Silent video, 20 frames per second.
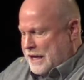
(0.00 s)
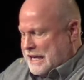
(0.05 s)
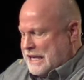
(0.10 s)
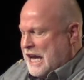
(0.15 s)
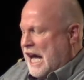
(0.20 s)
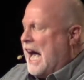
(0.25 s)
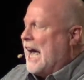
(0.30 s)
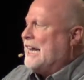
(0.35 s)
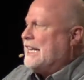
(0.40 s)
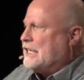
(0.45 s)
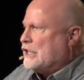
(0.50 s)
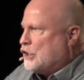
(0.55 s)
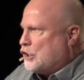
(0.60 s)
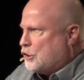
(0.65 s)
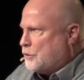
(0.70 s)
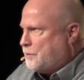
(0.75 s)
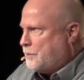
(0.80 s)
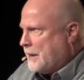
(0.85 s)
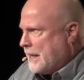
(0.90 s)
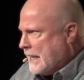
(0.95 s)
that God is
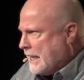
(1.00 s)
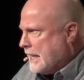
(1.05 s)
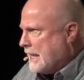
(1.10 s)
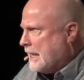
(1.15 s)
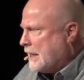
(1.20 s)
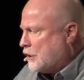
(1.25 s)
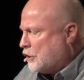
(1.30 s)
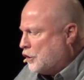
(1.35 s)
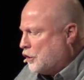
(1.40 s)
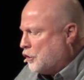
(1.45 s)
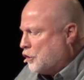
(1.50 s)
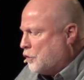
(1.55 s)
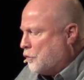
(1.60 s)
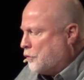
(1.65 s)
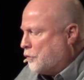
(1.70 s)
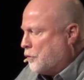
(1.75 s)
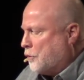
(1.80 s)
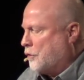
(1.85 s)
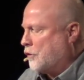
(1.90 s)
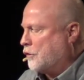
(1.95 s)
speaking to you
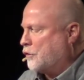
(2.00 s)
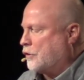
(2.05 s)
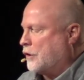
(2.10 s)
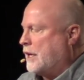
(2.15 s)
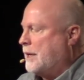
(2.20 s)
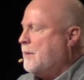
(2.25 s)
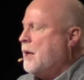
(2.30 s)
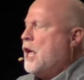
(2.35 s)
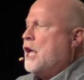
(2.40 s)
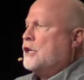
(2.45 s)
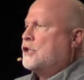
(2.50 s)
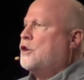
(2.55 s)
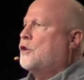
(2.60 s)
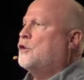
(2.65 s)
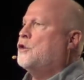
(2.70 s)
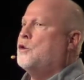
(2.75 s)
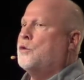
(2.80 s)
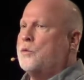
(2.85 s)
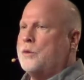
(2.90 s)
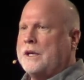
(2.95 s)
through the dream, so
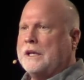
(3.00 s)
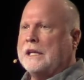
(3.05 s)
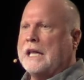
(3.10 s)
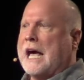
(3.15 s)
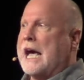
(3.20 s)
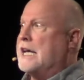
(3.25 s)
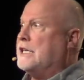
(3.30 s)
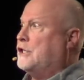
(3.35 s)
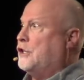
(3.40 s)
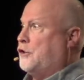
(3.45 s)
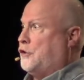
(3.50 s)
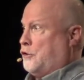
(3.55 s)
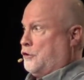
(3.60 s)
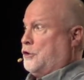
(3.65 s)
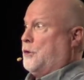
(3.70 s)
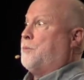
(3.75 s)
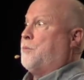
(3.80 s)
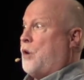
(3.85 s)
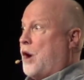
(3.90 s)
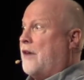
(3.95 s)
you realize that
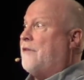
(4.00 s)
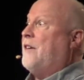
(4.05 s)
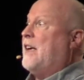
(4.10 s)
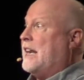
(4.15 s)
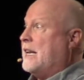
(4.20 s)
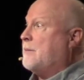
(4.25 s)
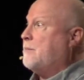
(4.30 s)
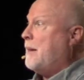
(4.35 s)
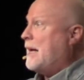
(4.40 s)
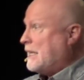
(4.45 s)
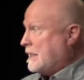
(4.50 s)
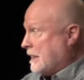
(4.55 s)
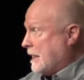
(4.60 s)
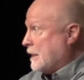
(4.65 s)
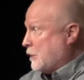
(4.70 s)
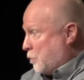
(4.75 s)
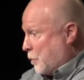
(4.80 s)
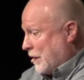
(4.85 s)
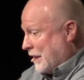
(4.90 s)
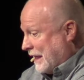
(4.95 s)
there's a prophetic
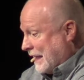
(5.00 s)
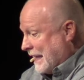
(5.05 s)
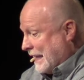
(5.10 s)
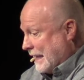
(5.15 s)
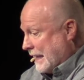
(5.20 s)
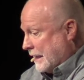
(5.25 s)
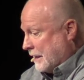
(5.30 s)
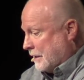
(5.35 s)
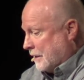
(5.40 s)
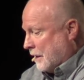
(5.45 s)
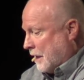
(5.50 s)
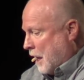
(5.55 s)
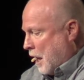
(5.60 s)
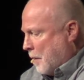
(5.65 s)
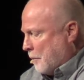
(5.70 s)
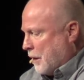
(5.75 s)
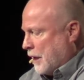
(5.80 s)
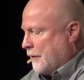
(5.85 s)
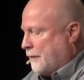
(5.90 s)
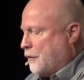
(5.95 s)
message within it.
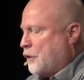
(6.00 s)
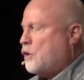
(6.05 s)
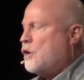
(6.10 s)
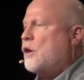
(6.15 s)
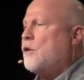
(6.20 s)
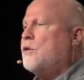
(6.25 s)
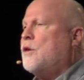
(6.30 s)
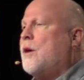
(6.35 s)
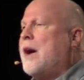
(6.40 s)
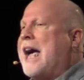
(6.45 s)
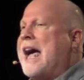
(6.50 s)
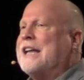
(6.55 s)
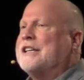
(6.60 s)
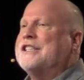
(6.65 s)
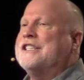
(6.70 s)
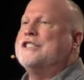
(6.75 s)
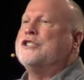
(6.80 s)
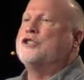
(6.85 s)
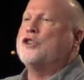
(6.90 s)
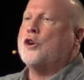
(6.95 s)
But if you don't know how
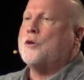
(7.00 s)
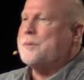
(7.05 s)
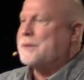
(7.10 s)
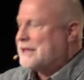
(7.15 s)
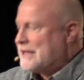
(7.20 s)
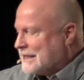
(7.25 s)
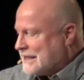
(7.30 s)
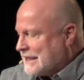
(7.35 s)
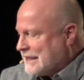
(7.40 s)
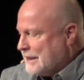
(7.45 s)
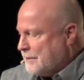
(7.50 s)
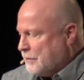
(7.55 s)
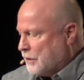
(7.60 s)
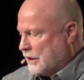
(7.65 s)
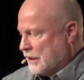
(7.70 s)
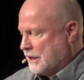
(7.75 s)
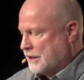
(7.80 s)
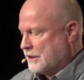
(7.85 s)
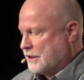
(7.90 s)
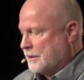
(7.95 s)
to interpret the
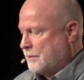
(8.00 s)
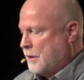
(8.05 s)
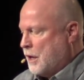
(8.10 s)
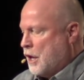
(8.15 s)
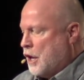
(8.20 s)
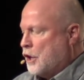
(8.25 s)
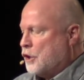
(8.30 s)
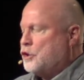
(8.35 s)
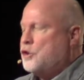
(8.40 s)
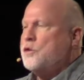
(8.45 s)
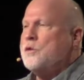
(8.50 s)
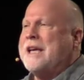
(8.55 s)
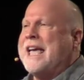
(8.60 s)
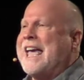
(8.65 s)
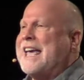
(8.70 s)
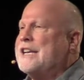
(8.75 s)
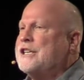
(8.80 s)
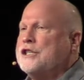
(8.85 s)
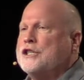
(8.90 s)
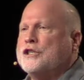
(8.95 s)
symbolism, you
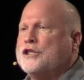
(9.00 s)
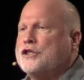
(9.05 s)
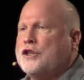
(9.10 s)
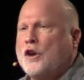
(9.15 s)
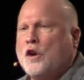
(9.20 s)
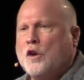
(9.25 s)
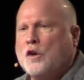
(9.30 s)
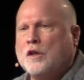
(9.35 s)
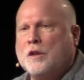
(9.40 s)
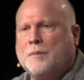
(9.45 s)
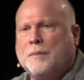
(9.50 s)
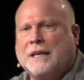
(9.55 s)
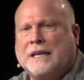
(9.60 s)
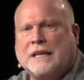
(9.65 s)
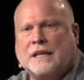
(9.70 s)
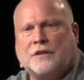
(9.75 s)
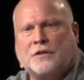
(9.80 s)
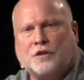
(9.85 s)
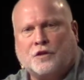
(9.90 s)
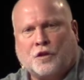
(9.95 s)
can't discern the
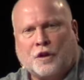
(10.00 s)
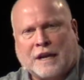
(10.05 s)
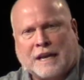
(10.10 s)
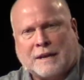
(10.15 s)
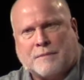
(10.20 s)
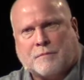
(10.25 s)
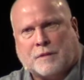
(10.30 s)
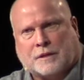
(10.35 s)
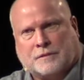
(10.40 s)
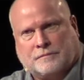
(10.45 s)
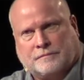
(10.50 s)
meaning of the dream.